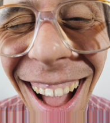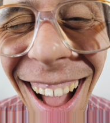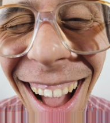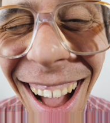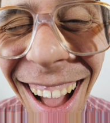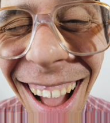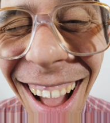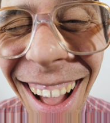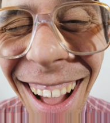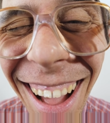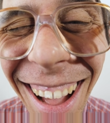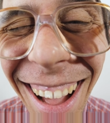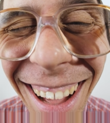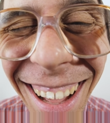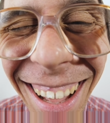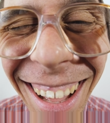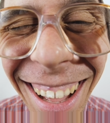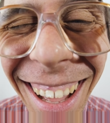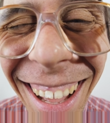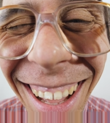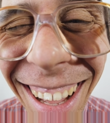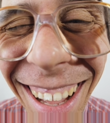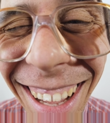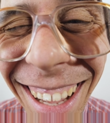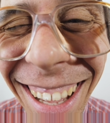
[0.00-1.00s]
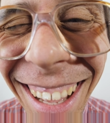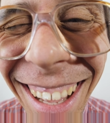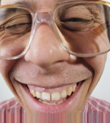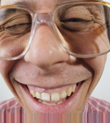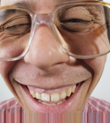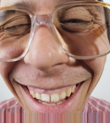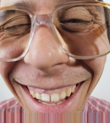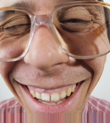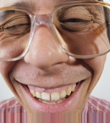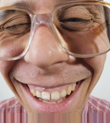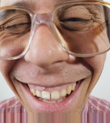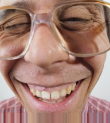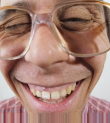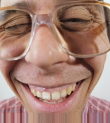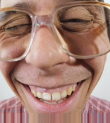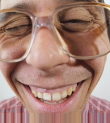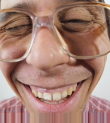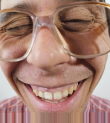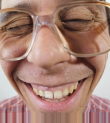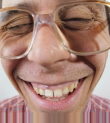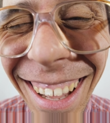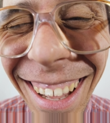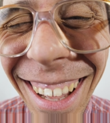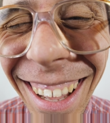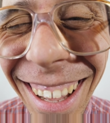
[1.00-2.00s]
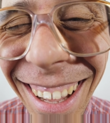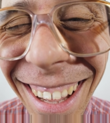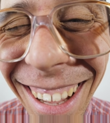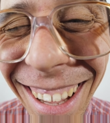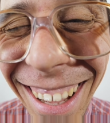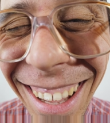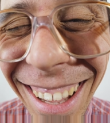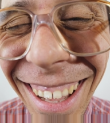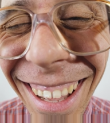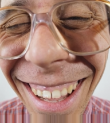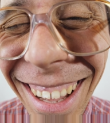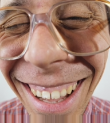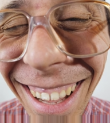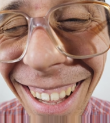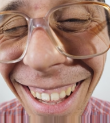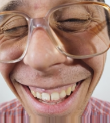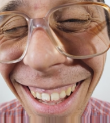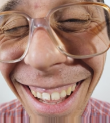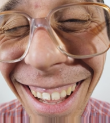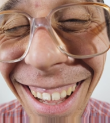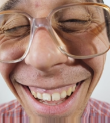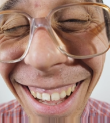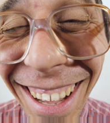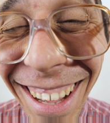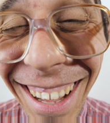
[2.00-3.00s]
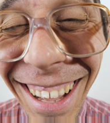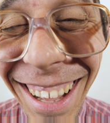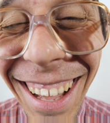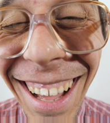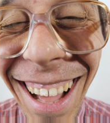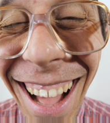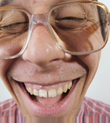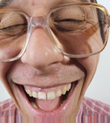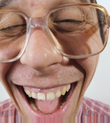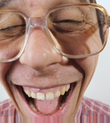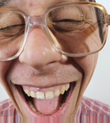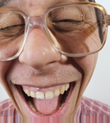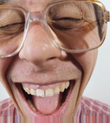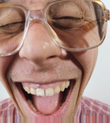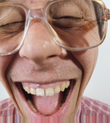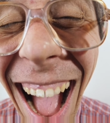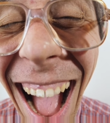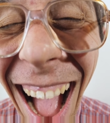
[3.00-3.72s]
You know what I'm saying? But yeah, either way.